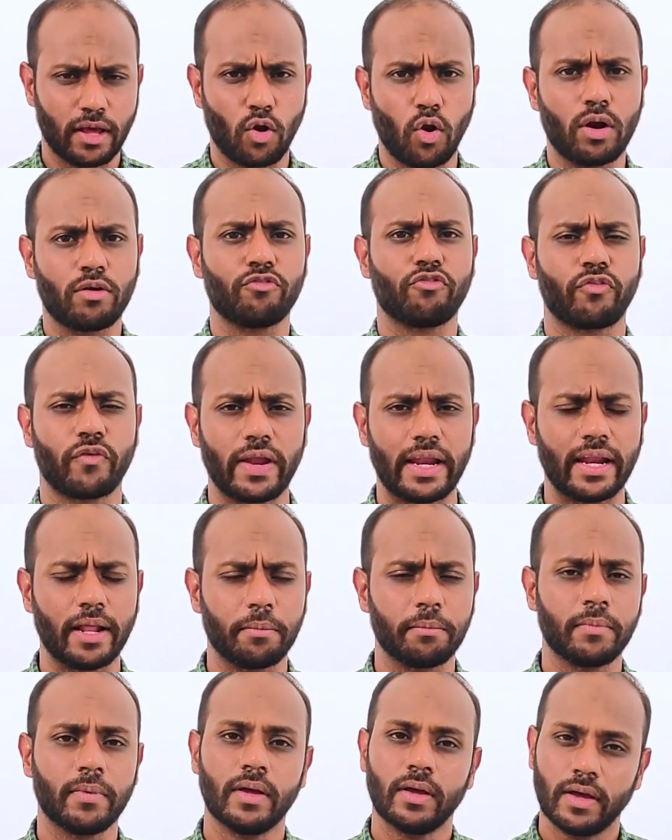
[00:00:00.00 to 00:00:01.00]
own
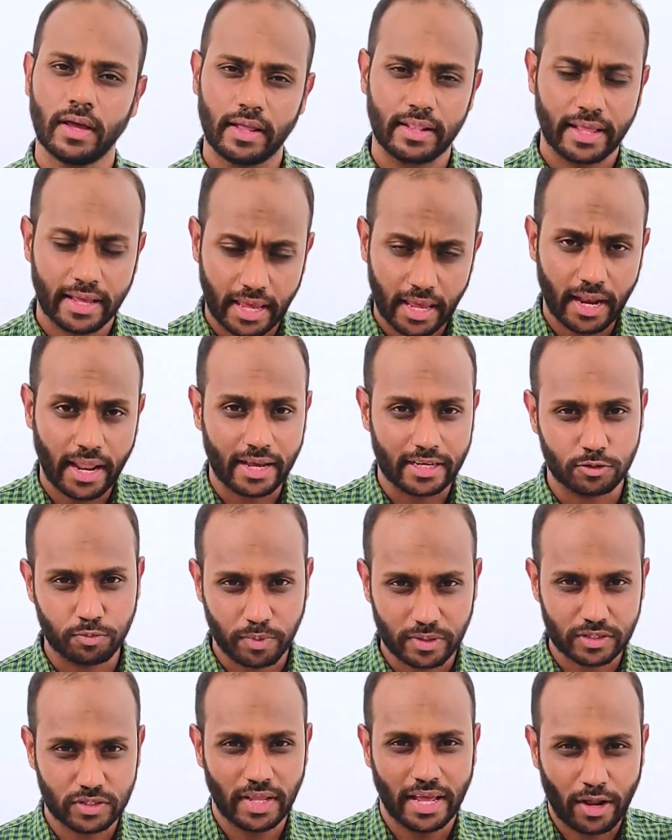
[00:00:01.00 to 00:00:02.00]
freedom, and they can
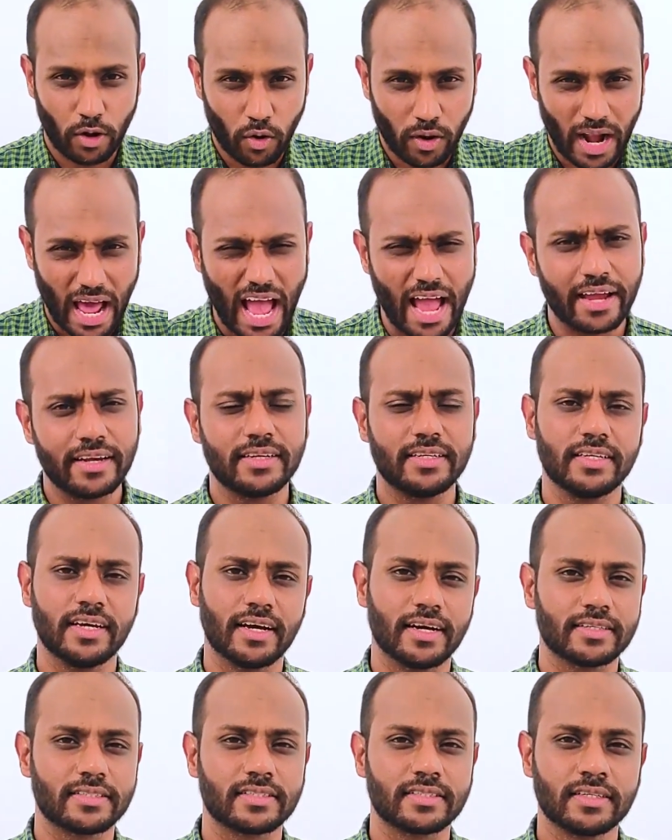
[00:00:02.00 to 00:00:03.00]
express their own
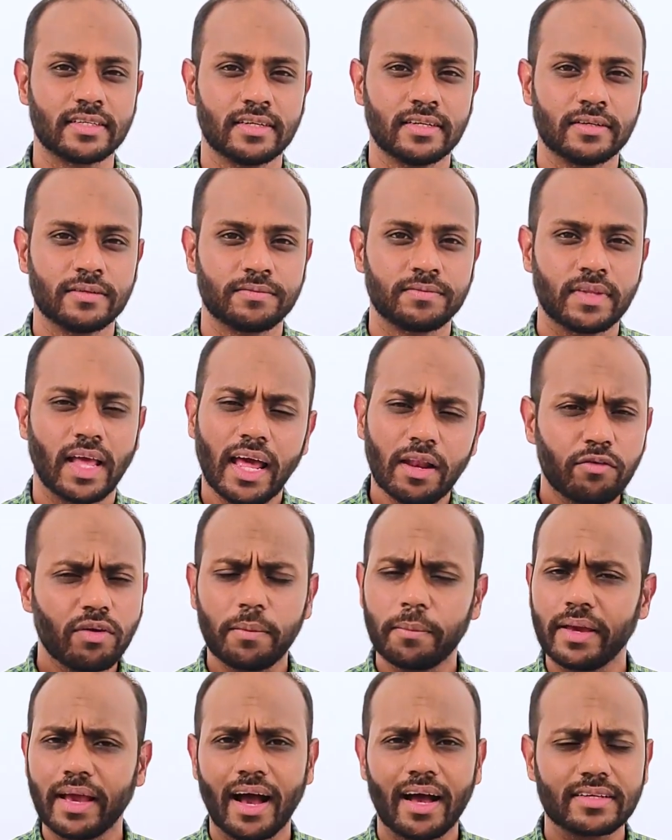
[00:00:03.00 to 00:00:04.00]
ideas, and
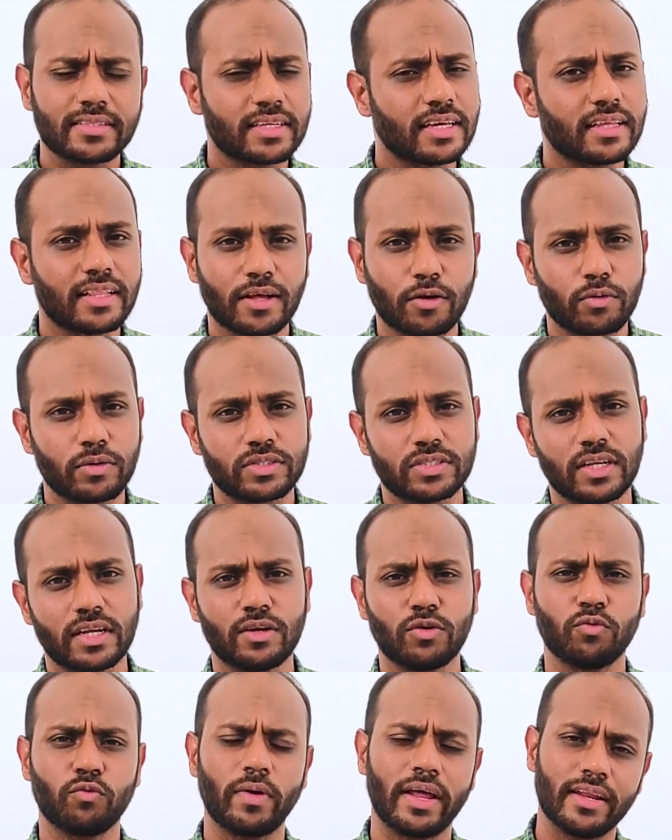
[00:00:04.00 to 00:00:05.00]
we'll be asking the
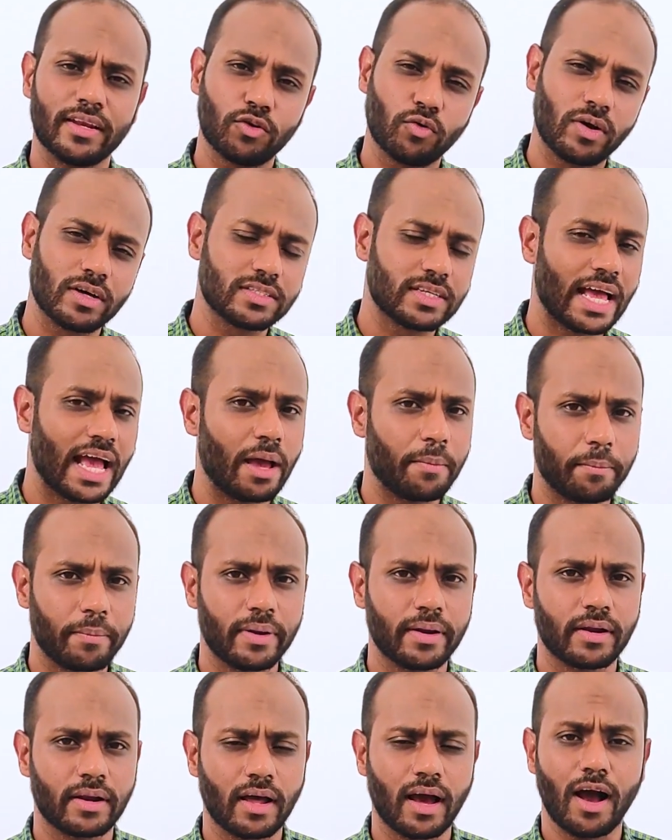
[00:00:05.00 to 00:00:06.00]
question when it was
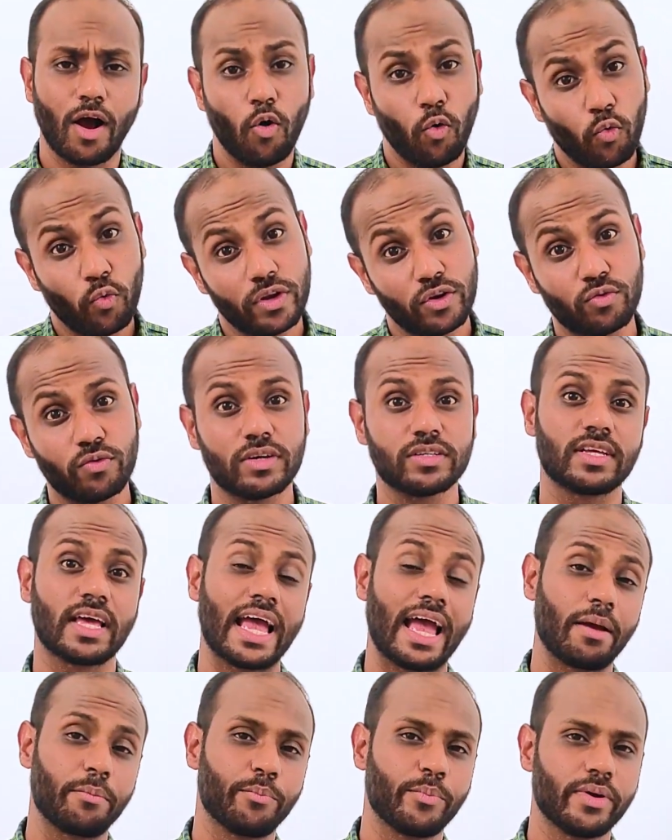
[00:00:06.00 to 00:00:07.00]
happened, how it was
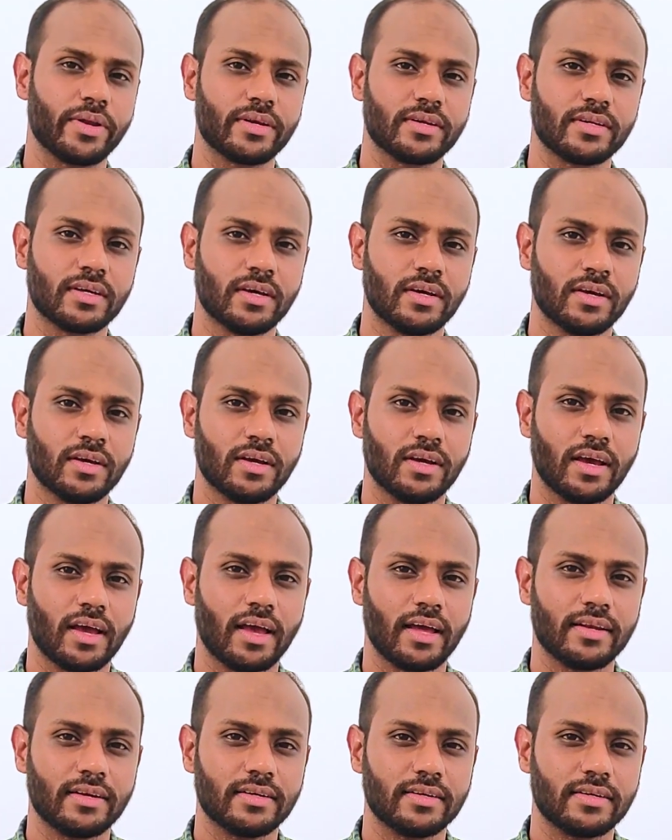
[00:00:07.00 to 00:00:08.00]
happened,
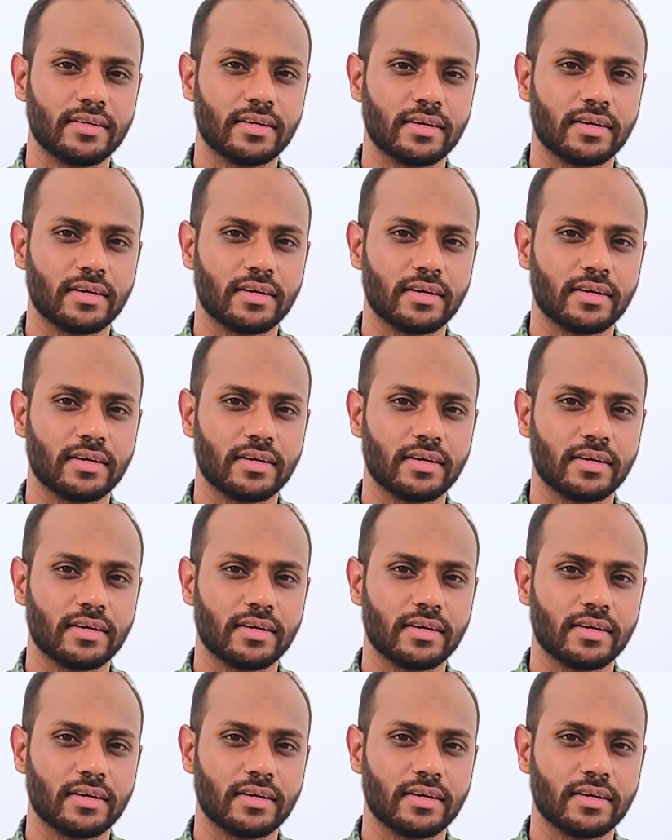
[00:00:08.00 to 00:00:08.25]
and